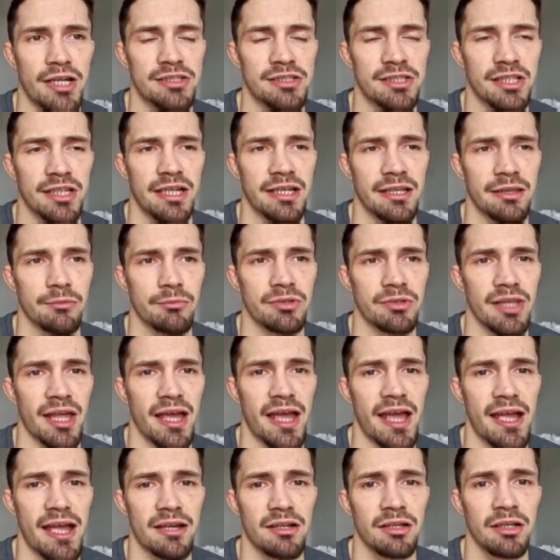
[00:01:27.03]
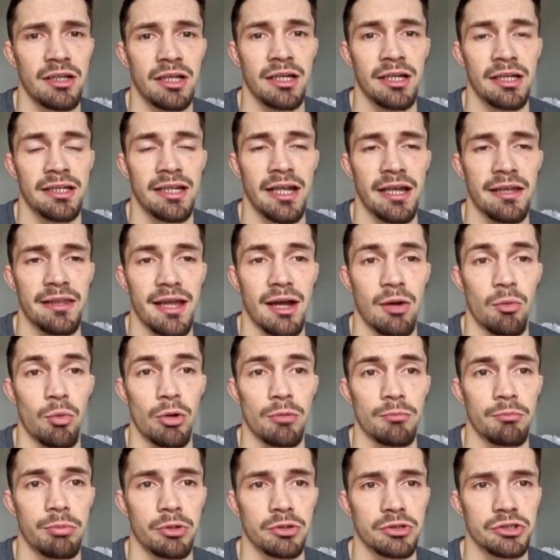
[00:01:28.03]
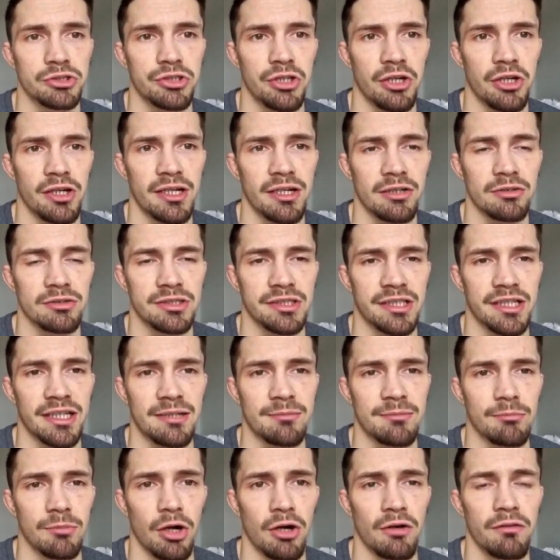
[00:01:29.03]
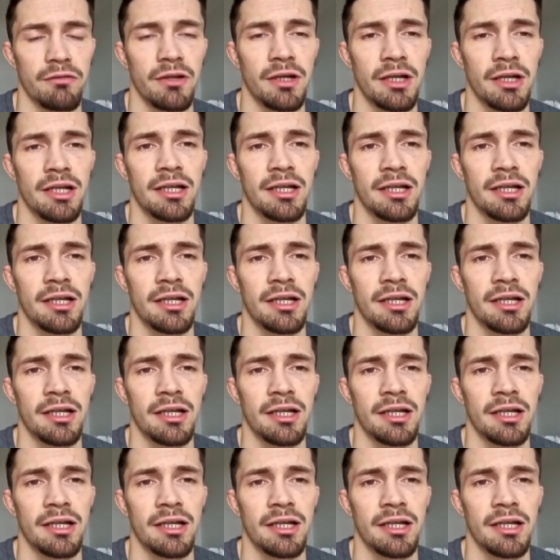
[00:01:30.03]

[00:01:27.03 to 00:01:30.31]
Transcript: to hit them in the head, get that one-punch knockout to keep them off.